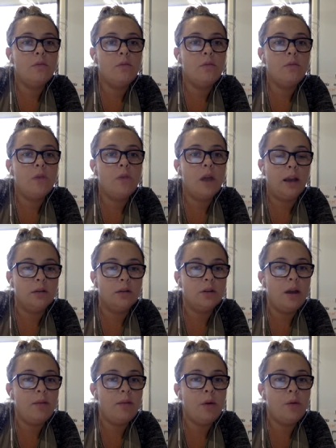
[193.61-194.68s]
I can
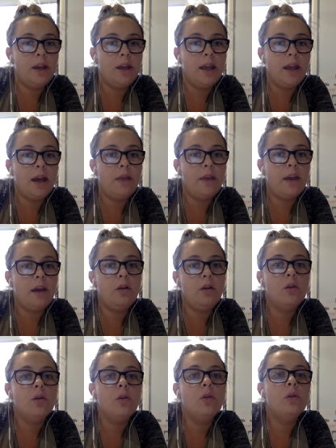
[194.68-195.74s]
type my working out there,
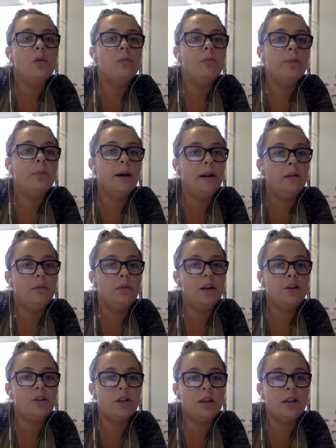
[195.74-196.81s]
but we're
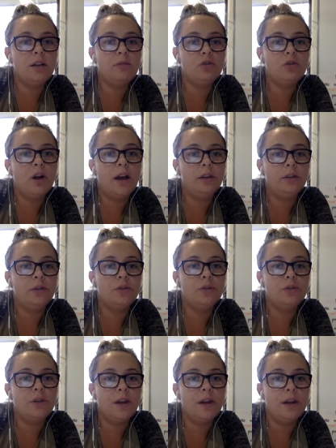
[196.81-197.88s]
actually trying not to
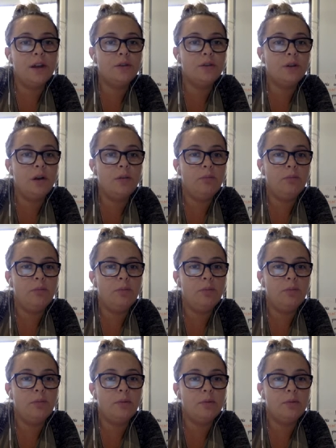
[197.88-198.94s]
do that, so I
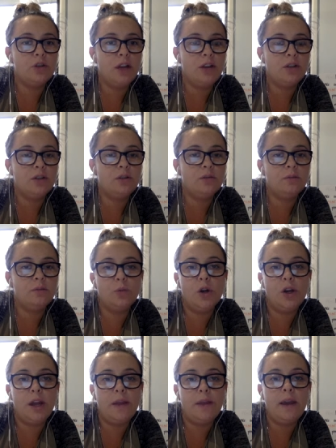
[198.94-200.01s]
probably will change the
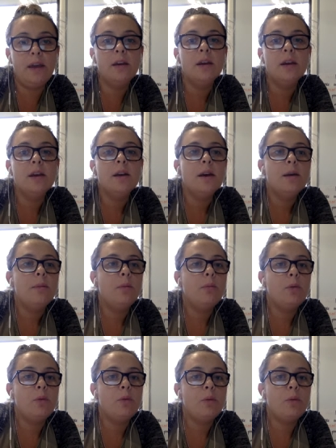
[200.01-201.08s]
wording there.
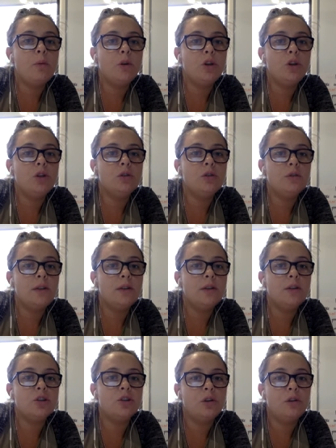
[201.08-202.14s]
But we want you to
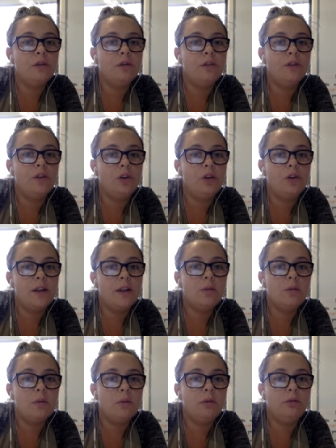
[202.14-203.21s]
insert a photo. That's
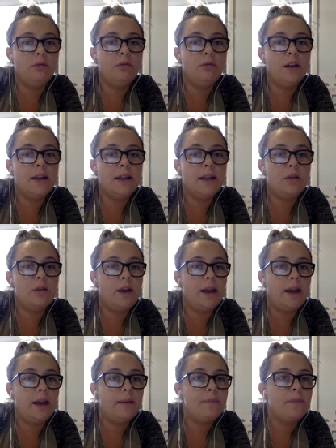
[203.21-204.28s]
what we're really looking
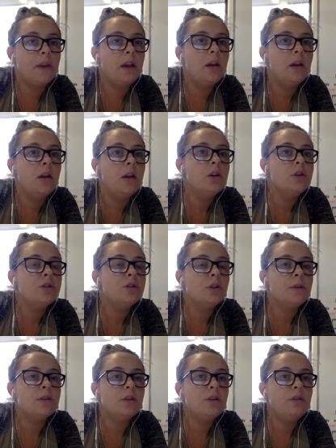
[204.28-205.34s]
at. So to
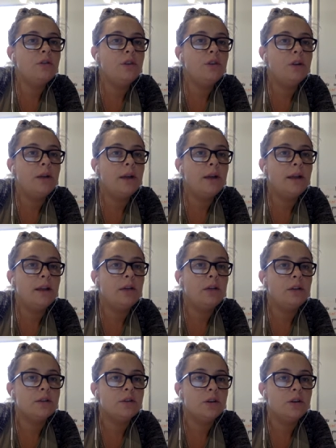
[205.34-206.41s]
insert a photo, I click on
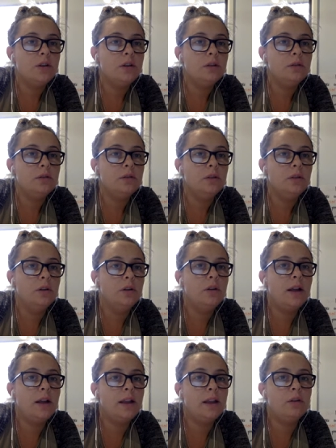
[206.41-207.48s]
Insert.
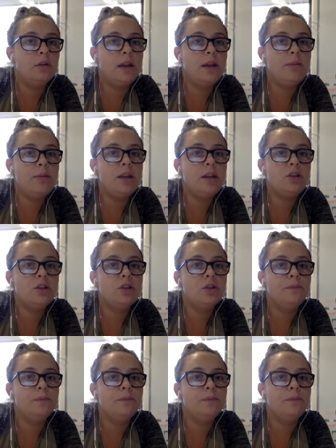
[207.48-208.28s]
I click on Image.